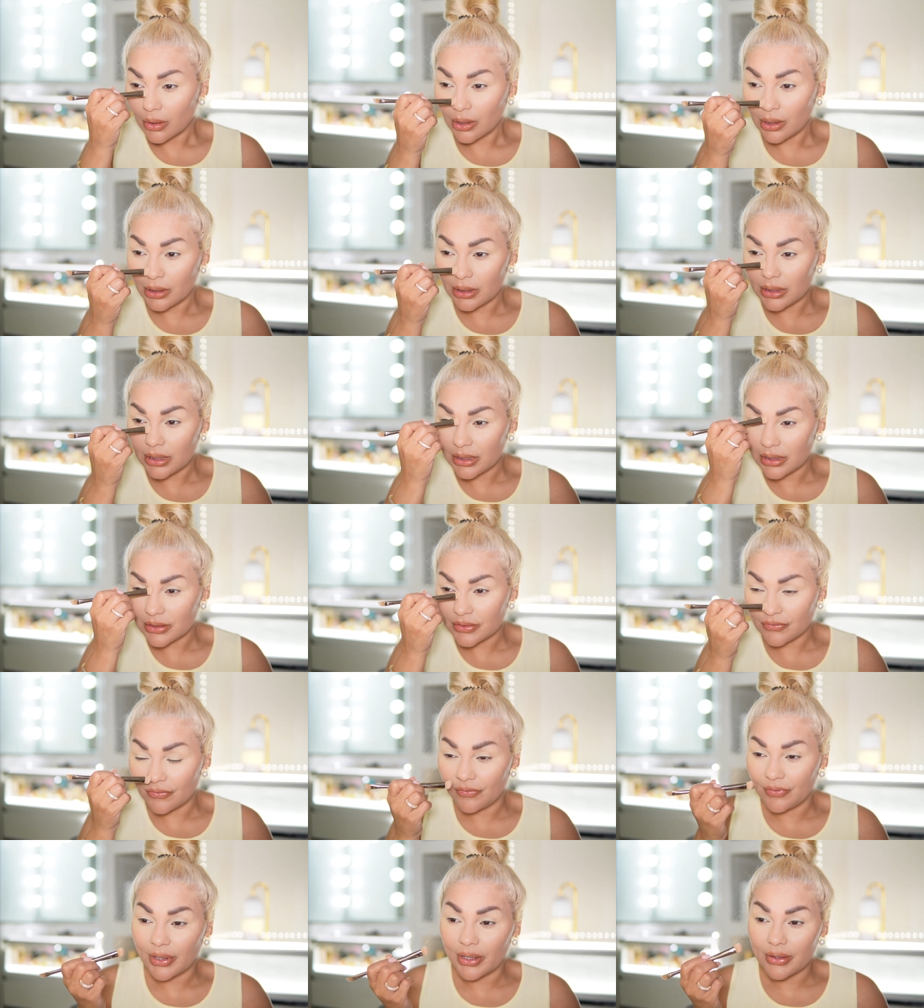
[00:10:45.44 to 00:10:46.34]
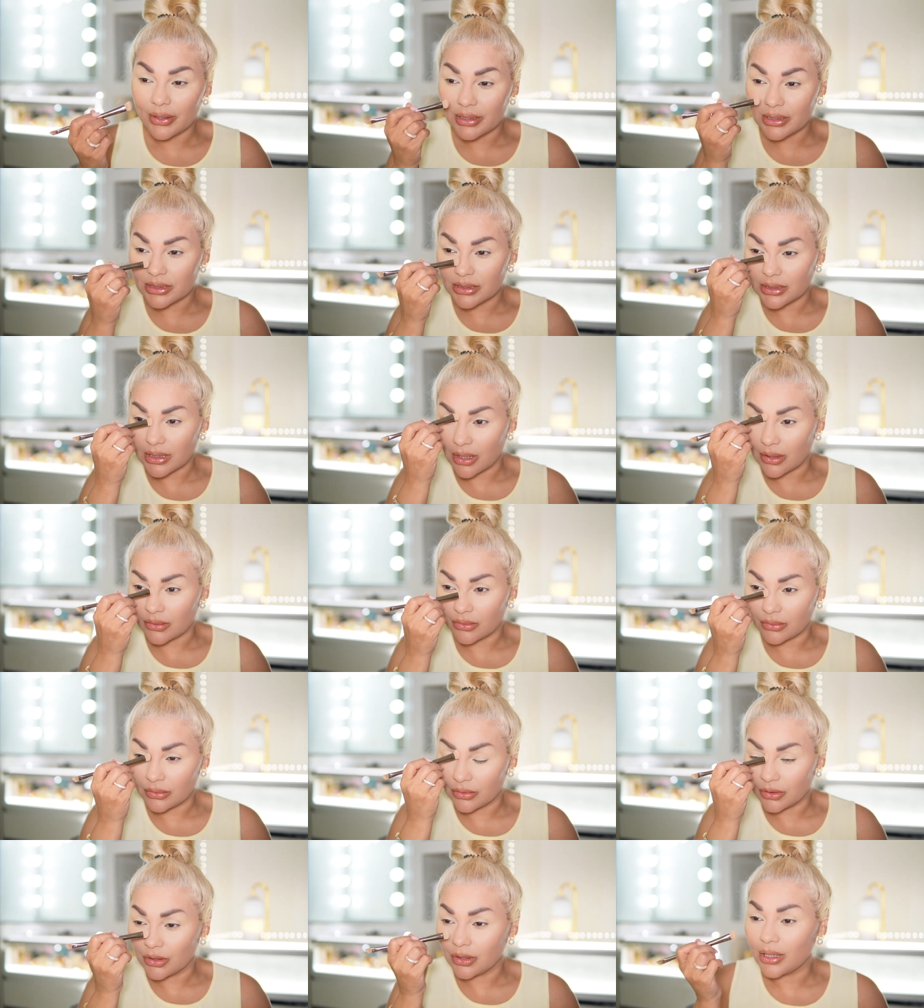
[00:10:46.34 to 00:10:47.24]
It is very
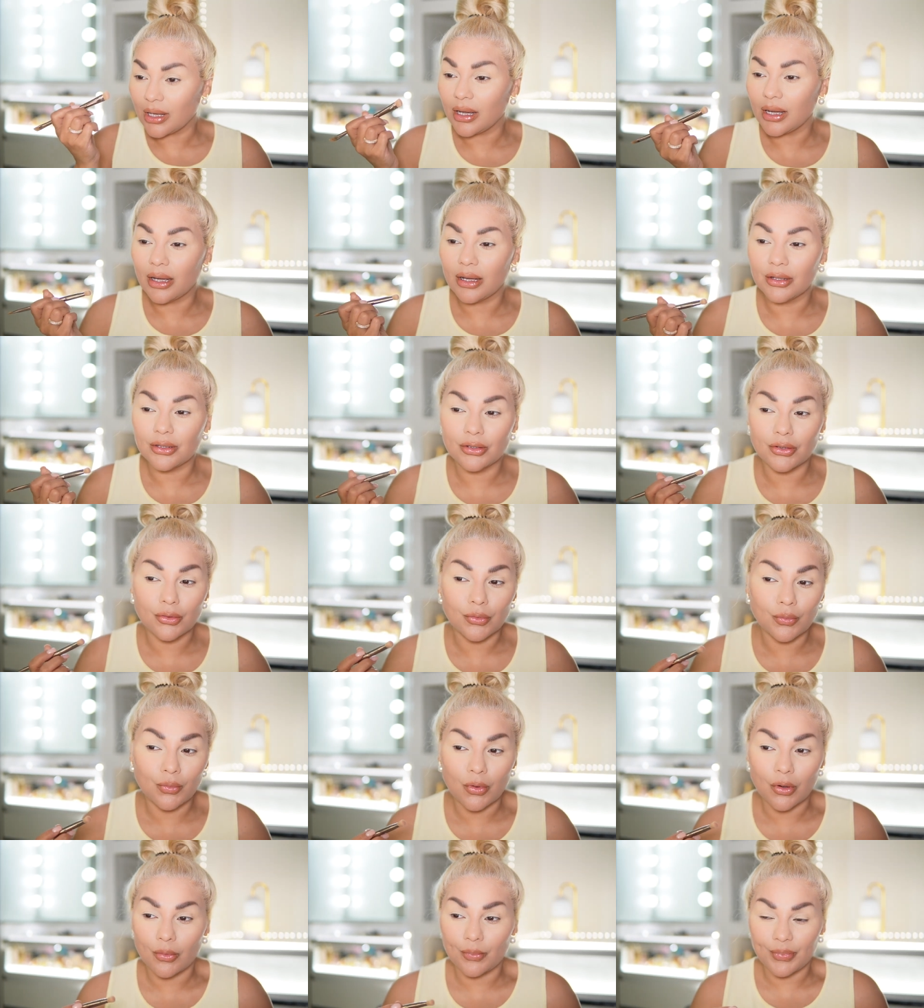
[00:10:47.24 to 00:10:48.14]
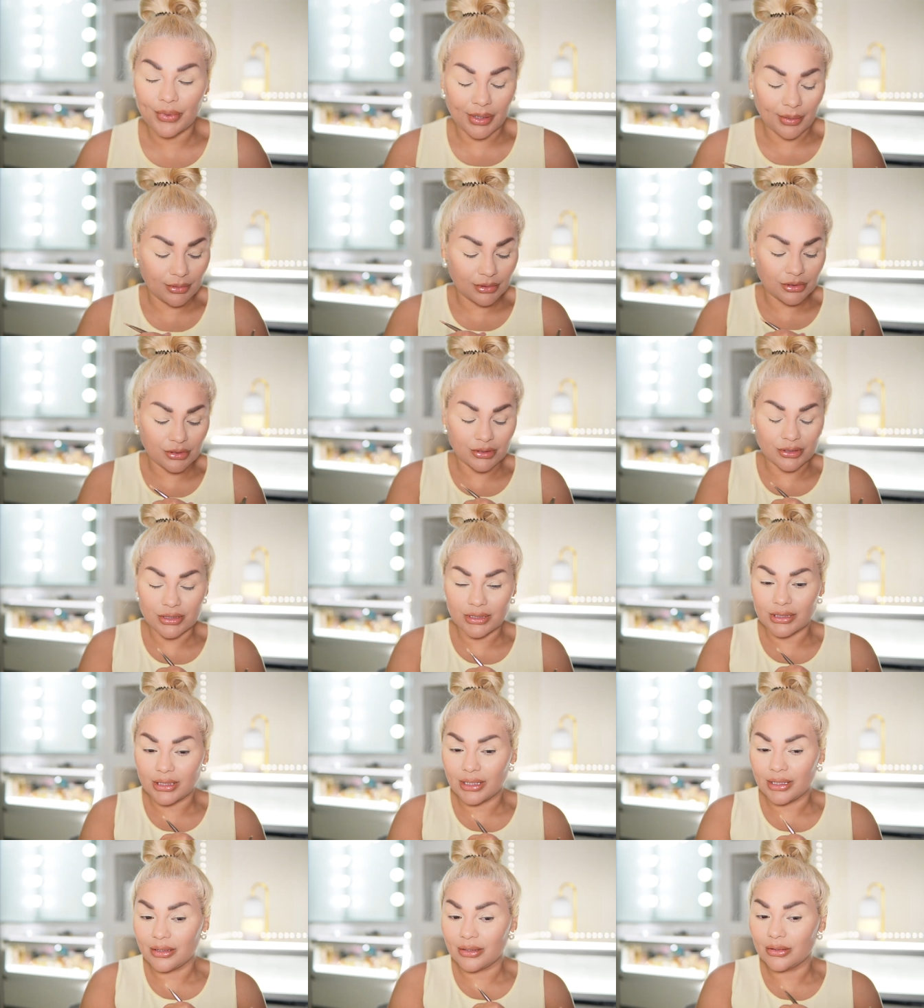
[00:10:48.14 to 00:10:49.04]
subtle. Yeah, you won't be able to
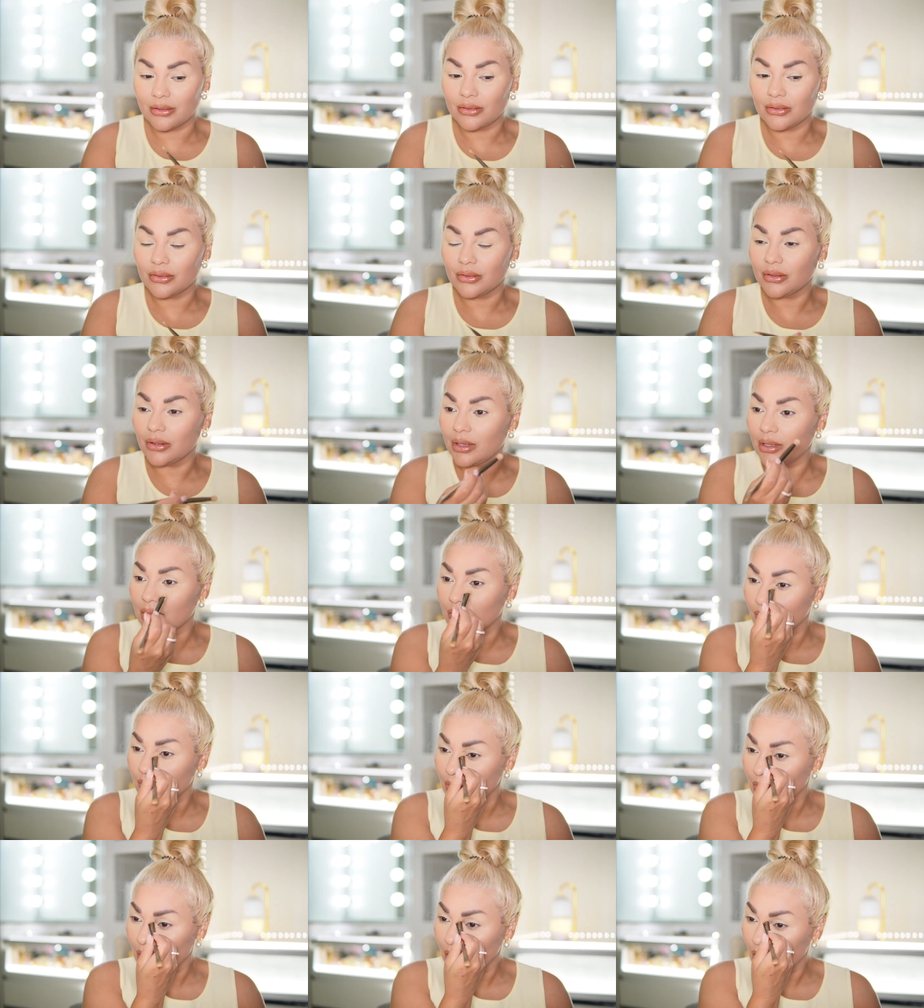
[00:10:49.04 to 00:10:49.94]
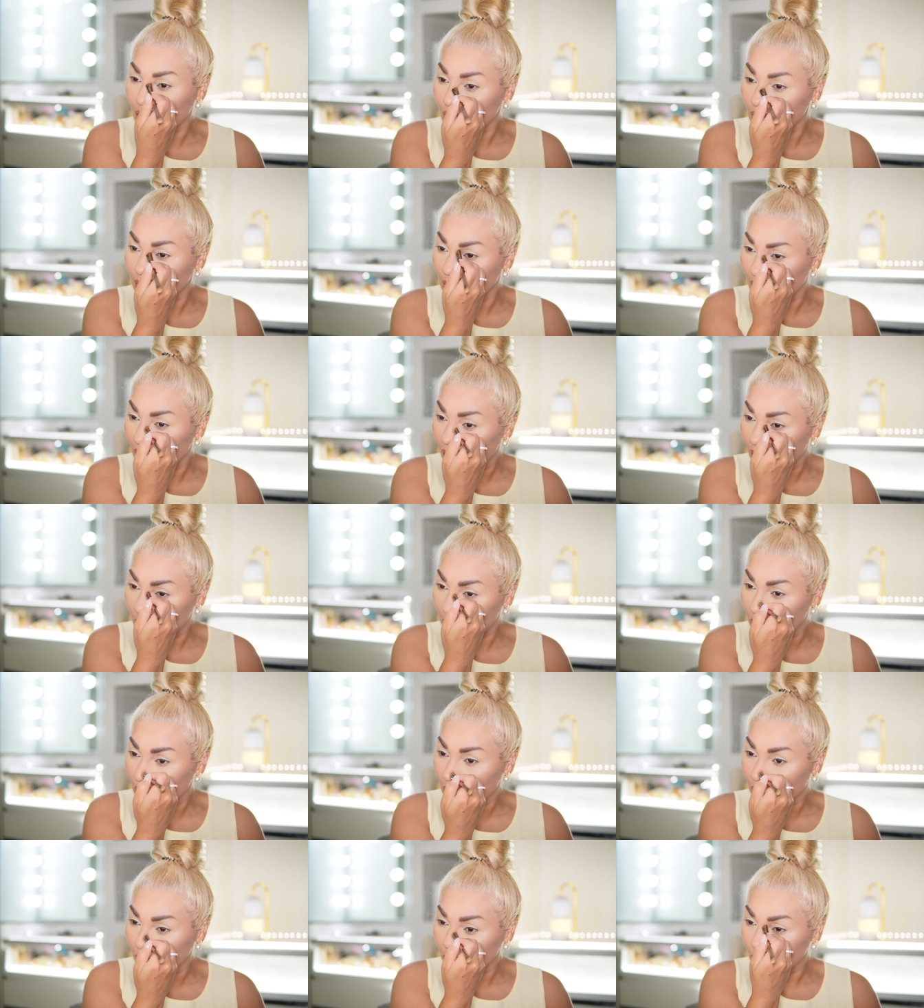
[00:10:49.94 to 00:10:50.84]
see it, I don't think, on the
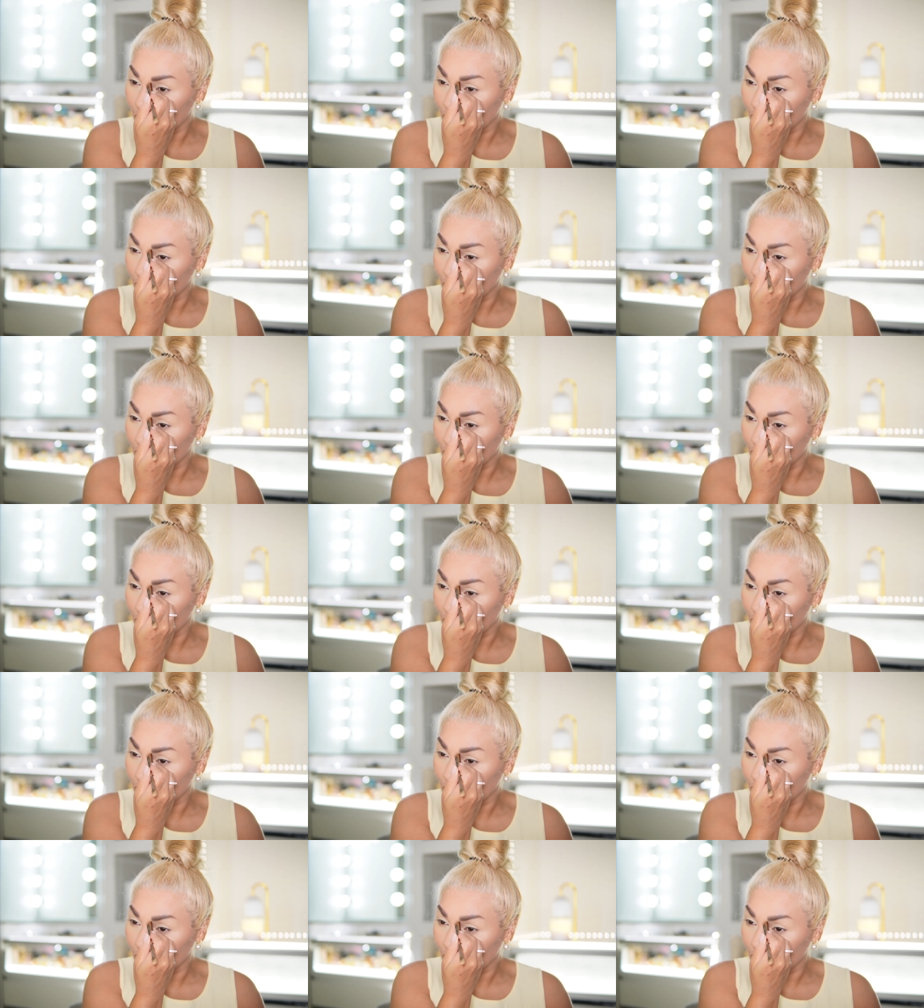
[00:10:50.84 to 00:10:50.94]
camera.